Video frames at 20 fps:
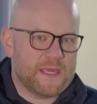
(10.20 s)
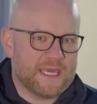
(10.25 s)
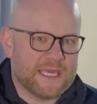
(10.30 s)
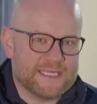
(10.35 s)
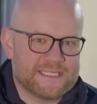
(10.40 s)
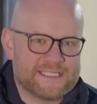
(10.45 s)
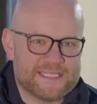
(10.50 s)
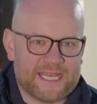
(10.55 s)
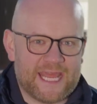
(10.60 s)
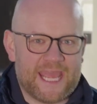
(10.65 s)
me
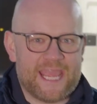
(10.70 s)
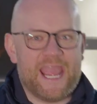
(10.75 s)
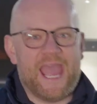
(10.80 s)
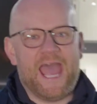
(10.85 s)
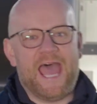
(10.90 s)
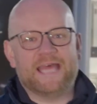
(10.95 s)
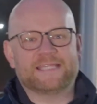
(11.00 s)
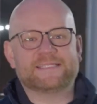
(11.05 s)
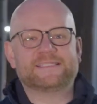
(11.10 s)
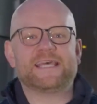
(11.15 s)
here today
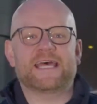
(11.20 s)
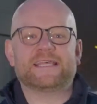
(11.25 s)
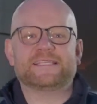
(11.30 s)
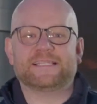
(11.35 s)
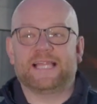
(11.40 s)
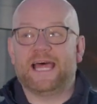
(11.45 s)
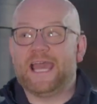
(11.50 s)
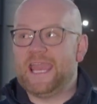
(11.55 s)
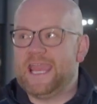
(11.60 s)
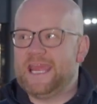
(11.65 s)
at
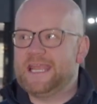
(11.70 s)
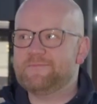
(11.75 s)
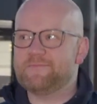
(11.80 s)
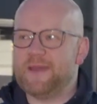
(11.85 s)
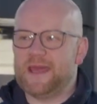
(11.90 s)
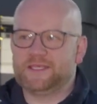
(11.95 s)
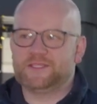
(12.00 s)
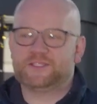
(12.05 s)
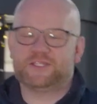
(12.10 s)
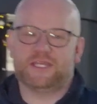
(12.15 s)
Tesla in
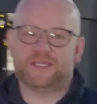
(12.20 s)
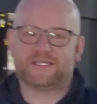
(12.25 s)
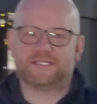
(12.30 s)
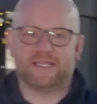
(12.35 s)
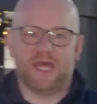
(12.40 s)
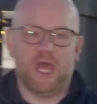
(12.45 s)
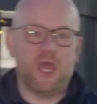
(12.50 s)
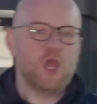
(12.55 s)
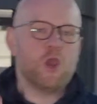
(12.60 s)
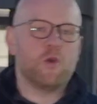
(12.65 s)

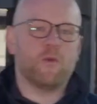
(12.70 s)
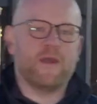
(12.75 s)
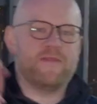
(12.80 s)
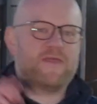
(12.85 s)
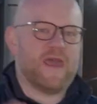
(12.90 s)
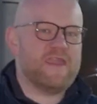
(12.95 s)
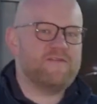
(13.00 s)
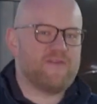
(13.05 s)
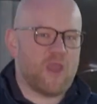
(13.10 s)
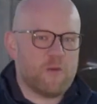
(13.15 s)
Manchester, where
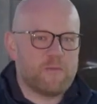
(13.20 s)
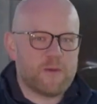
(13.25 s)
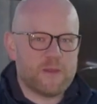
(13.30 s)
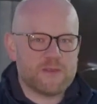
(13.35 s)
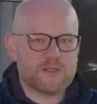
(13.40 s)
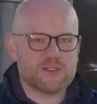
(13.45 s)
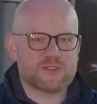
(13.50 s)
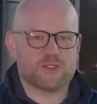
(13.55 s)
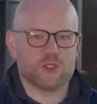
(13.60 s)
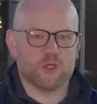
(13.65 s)
they've
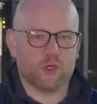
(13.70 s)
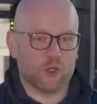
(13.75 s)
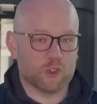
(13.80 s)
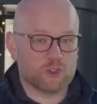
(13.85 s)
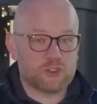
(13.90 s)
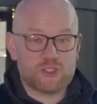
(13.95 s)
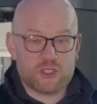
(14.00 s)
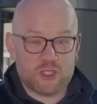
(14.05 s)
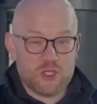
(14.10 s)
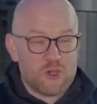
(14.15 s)
opened the store
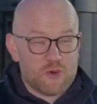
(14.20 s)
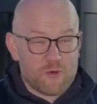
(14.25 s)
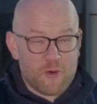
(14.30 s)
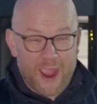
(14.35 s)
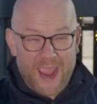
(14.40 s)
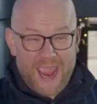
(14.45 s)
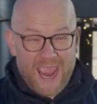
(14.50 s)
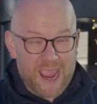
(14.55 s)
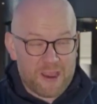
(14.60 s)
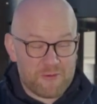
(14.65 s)
2
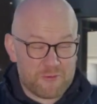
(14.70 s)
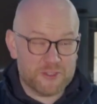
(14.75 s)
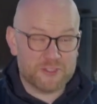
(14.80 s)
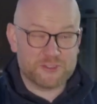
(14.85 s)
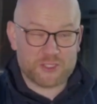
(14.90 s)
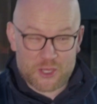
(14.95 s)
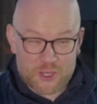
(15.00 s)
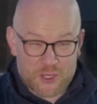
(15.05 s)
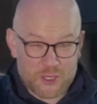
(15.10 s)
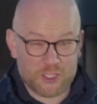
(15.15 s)

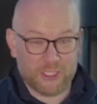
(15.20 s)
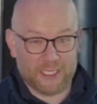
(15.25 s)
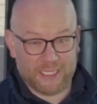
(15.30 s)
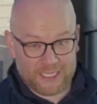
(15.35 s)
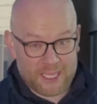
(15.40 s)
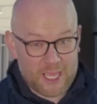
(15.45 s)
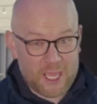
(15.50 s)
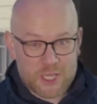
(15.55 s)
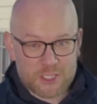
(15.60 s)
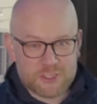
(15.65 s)
hours
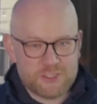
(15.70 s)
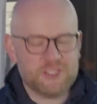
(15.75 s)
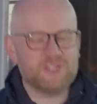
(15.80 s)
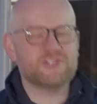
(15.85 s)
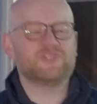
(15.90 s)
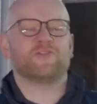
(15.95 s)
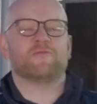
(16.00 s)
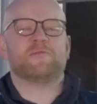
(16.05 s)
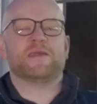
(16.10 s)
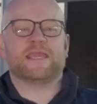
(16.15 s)
early,
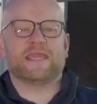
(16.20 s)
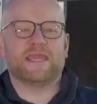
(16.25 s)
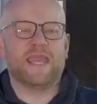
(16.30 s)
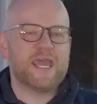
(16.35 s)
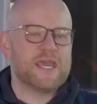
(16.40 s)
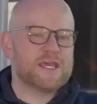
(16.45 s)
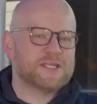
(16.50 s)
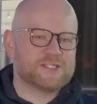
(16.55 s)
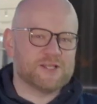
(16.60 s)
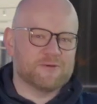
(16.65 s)
just for me,
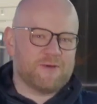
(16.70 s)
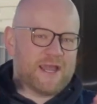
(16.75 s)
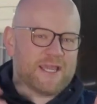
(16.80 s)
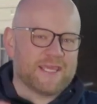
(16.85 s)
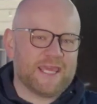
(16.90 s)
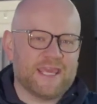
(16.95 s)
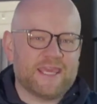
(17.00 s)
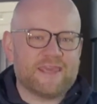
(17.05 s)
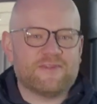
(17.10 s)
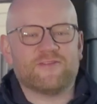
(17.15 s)
so I
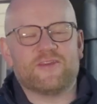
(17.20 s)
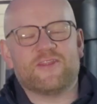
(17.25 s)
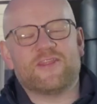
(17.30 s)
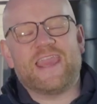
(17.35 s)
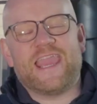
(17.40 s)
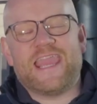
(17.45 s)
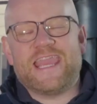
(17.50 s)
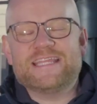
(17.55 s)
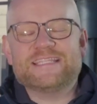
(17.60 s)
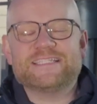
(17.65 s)
can give you
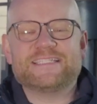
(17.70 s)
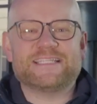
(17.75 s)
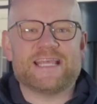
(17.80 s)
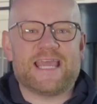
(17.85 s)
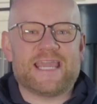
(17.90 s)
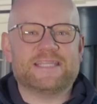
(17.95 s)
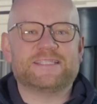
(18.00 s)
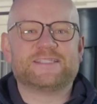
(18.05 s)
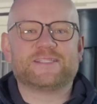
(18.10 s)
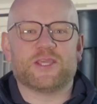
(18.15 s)
the
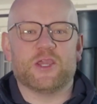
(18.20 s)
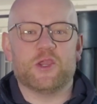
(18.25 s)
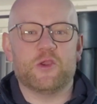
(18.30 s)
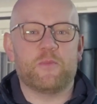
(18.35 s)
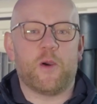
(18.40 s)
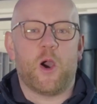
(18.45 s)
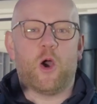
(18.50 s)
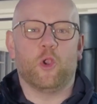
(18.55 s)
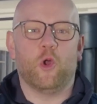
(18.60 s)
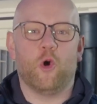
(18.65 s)
inside
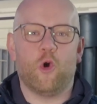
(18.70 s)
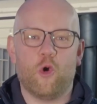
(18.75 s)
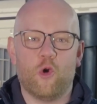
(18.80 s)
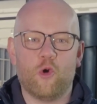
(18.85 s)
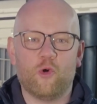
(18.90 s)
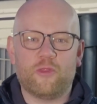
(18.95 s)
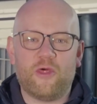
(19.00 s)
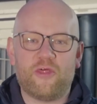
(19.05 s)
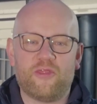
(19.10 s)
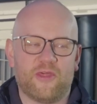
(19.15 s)
scoop on
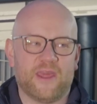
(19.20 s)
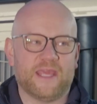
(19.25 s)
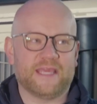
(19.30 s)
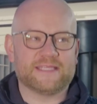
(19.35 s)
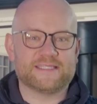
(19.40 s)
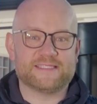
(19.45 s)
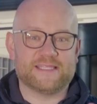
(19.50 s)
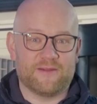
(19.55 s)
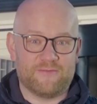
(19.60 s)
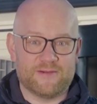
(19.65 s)
all the
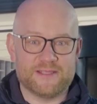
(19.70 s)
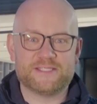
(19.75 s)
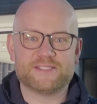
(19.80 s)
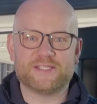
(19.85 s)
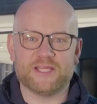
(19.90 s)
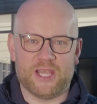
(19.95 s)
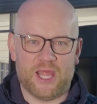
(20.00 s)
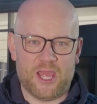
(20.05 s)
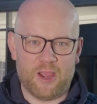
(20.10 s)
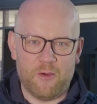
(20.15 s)
things there is
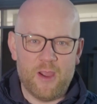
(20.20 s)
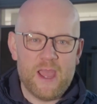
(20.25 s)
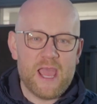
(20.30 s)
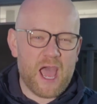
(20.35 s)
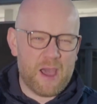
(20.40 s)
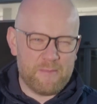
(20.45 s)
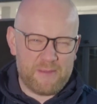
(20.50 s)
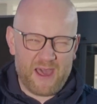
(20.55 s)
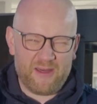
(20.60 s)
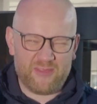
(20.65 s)
to know
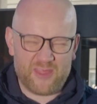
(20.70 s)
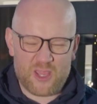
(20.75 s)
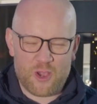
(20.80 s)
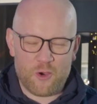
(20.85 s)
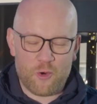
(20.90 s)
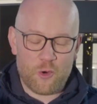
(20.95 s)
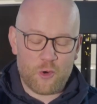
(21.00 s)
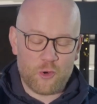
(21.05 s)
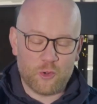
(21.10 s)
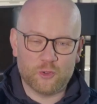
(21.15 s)
about the
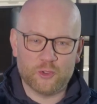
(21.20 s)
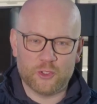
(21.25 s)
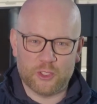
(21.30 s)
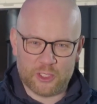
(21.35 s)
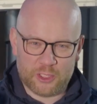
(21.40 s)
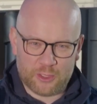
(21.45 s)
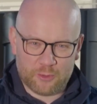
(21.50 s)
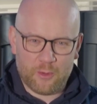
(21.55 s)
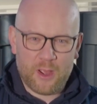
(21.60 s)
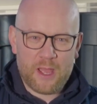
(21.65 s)

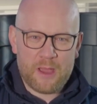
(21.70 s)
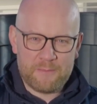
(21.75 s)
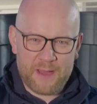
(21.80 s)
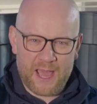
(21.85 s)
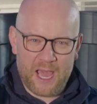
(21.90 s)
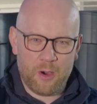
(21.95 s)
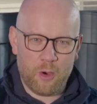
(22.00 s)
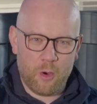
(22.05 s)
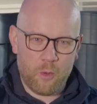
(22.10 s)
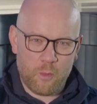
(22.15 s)
all-new
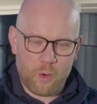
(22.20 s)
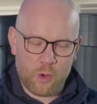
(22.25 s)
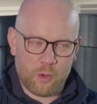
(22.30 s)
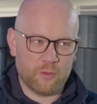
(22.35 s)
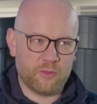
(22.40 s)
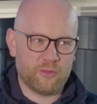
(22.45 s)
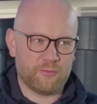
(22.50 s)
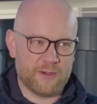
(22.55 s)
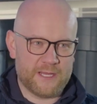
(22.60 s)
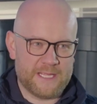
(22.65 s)

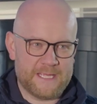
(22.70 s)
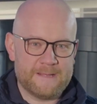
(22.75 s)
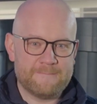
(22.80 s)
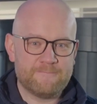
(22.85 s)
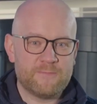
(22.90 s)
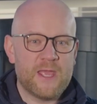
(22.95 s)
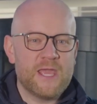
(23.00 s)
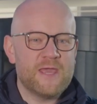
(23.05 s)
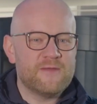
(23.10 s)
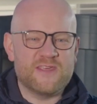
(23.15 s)
Powerwall 3.
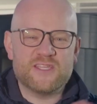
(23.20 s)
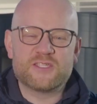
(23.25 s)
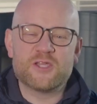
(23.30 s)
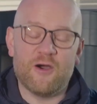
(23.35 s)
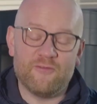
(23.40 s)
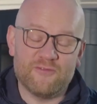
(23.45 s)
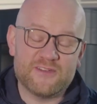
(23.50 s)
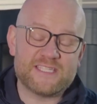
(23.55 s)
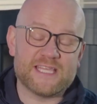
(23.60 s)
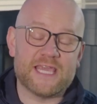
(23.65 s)
This
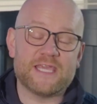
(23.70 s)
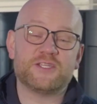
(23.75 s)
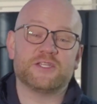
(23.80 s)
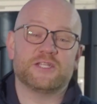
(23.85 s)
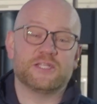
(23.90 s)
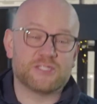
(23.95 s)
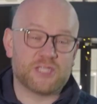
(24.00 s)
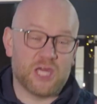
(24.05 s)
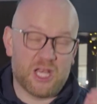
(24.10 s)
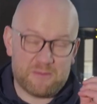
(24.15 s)

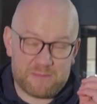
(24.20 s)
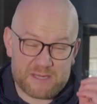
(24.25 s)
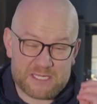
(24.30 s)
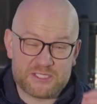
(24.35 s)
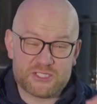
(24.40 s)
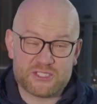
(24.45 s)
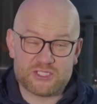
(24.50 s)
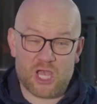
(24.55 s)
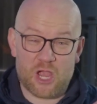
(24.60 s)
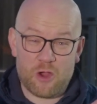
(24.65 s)
conversation is going to be
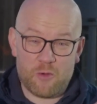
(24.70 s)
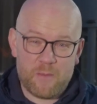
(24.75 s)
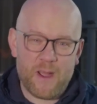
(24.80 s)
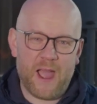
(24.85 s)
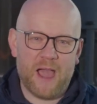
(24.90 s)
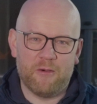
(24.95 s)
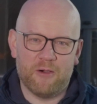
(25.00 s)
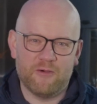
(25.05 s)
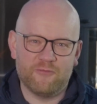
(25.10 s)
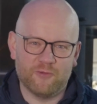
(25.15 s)
so
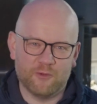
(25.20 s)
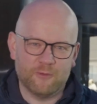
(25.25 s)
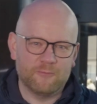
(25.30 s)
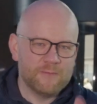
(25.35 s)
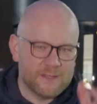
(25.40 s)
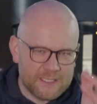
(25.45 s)
powerful.